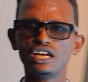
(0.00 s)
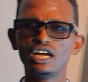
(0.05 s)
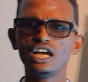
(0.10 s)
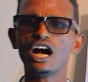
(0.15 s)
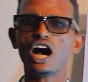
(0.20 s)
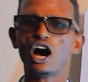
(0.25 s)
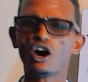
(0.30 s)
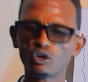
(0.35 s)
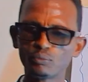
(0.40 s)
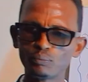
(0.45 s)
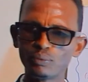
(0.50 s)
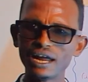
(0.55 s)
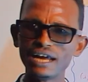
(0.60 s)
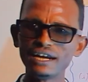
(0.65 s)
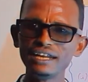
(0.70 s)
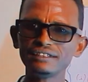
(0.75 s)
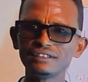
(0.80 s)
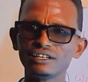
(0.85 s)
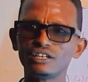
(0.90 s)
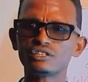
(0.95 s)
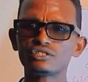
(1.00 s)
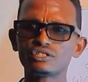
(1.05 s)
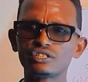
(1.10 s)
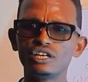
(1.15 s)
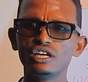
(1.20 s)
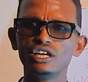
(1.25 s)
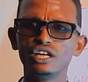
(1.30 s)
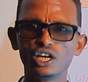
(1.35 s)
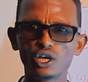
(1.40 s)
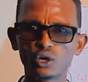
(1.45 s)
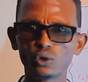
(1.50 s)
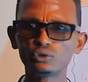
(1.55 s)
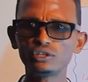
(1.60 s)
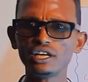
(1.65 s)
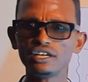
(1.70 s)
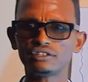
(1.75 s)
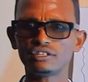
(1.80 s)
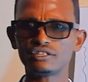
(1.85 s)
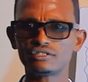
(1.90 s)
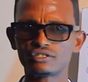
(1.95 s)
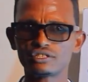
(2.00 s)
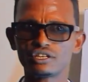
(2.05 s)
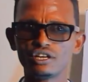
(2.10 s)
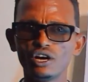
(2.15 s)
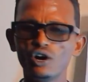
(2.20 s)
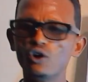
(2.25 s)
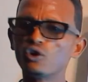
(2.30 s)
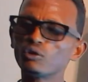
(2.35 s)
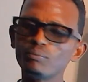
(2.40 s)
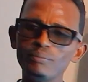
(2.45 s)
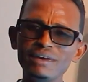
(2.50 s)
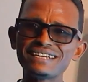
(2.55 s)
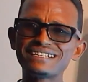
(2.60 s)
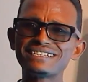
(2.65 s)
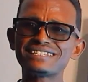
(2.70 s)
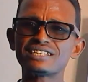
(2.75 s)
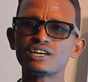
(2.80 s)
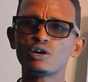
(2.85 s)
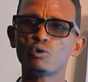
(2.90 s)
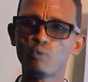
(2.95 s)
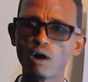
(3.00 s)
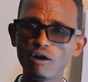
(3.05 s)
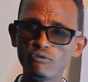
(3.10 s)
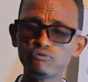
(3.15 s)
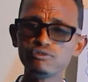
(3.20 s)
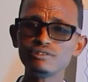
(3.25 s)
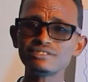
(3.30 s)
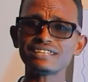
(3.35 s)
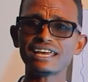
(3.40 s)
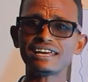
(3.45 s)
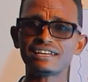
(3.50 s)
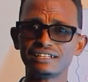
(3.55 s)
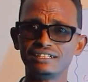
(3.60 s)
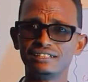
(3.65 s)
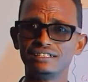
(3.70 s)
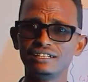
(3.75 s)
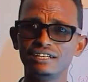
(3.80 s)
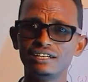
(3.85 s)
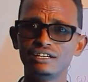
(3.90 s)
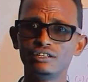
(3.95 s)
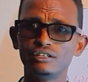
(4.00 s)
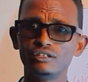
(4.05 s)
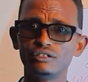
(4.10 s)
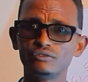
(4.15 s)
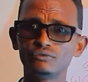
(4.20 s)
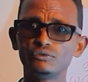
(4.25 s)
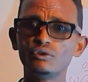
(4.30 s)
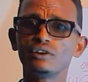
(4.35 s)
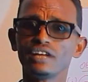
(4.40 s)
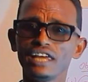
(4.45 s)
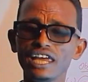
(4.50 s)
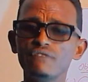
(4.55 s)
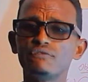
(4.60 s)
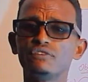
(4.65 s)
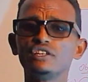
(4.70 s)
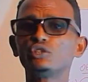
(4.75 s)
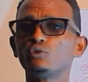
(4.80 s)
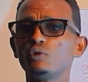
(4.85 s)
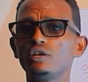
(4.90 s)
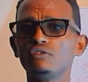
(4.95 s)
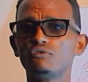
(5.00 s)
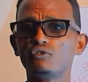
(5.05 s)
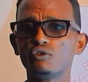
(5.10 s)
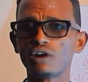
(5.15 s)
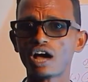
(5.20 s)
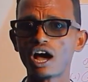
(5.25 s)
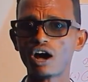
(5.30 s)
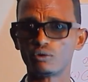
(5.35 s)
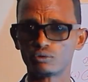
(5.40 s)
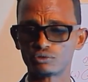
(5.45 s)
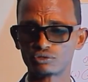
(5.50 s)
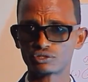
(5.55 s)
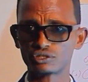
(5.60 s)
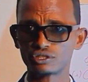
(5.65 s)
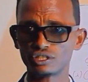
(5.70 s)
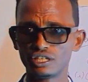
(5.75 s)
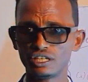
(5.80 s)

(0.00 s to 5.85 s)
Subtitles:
our planet Earth rotates or makes one full cycle for every 24 hours.